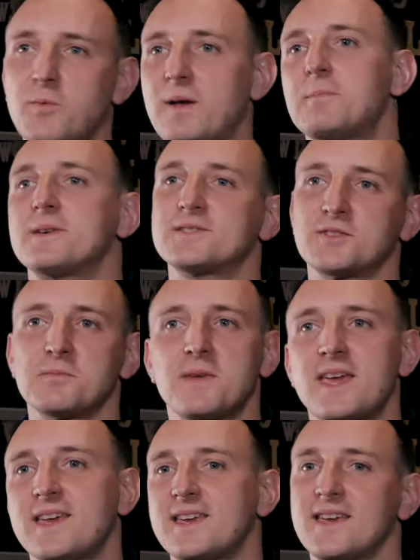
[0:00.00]
one person
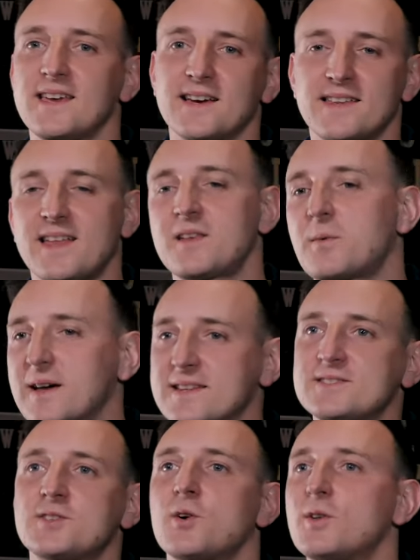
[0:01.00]
making, another one
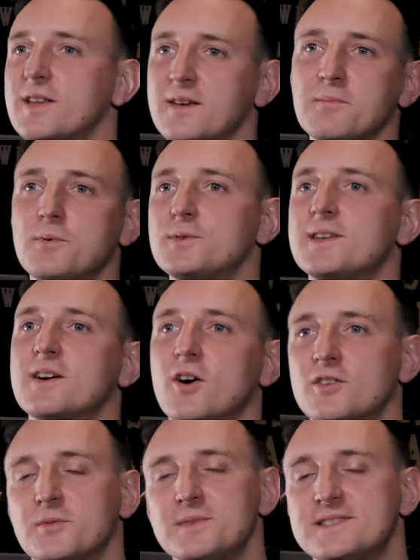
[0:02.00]
is rolling, put the
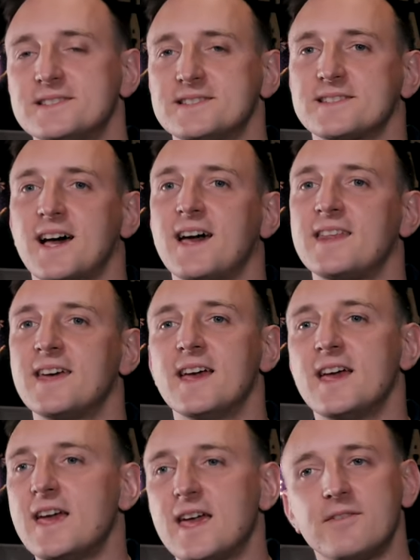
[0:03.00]
condiments inside,
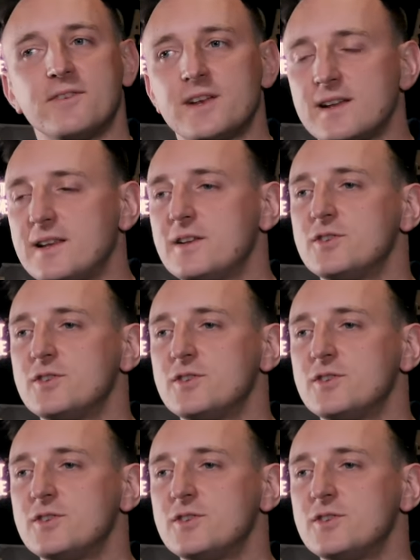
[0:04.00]
and they really